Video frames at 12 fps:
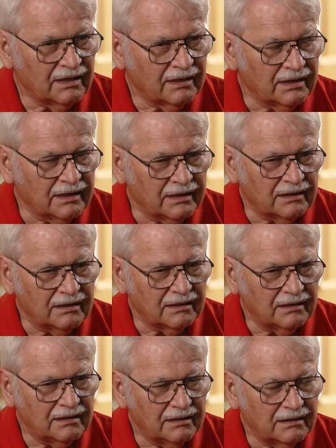And
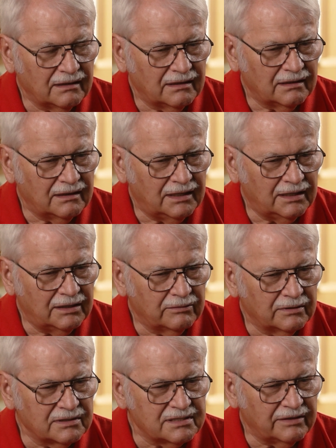he
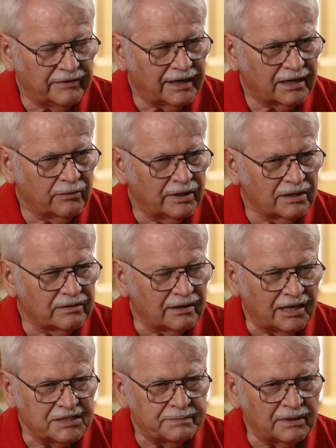was evacuated to
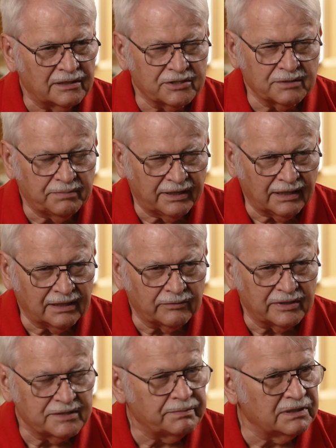hospital in Japan
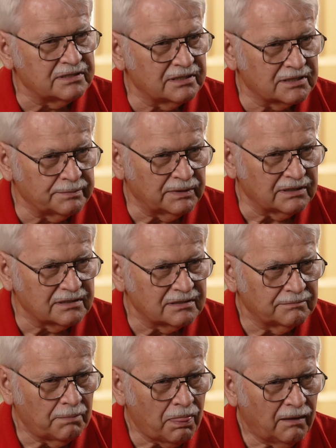where he spent six months.
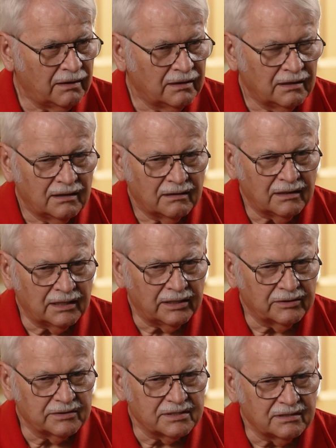Then
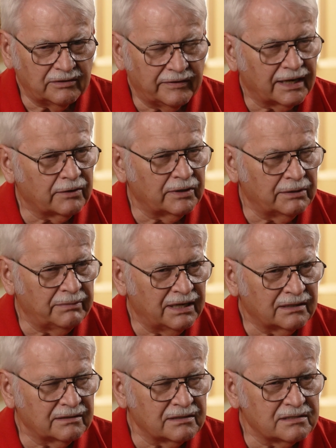he was evacuated
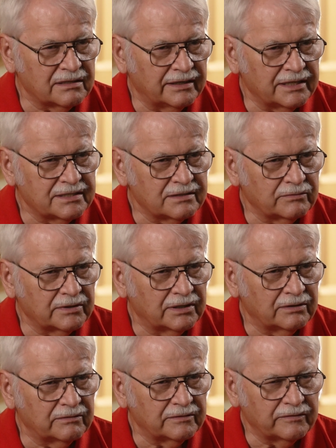back to the States where
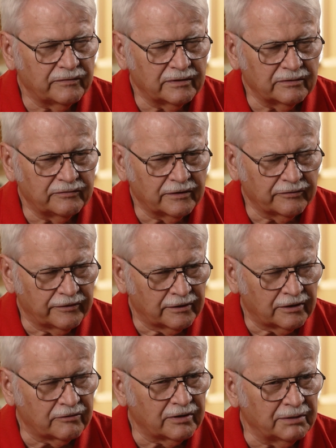he, for
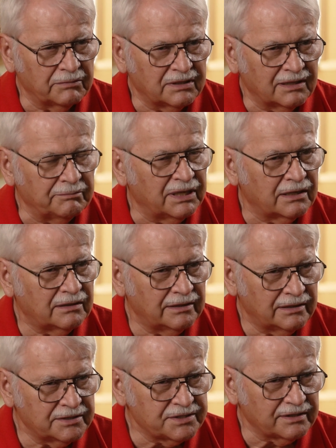further treatment and medically
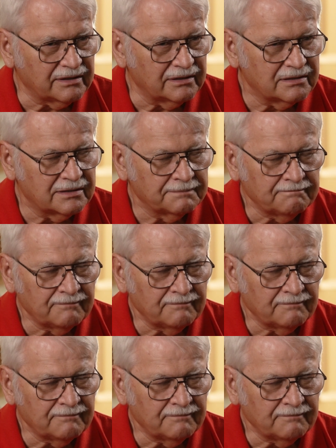discharged.